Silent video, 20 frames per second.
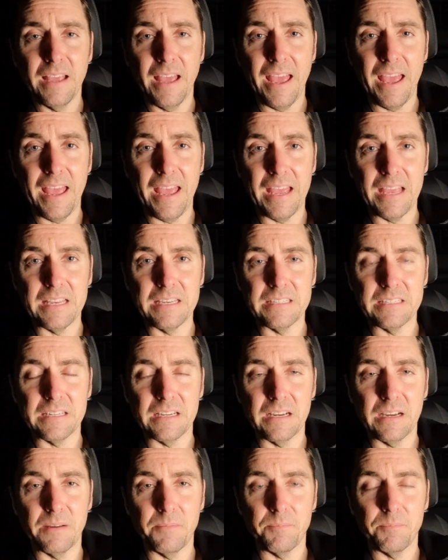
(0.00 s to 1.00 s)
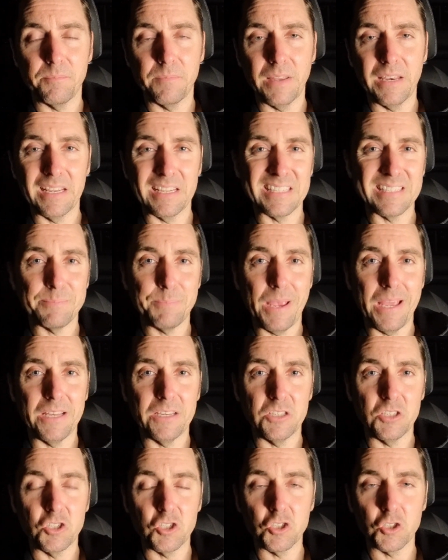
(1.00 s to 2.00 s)
and an
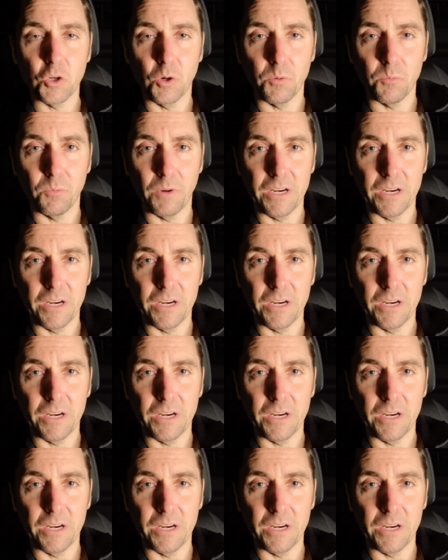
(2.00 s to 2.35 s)
expanded shot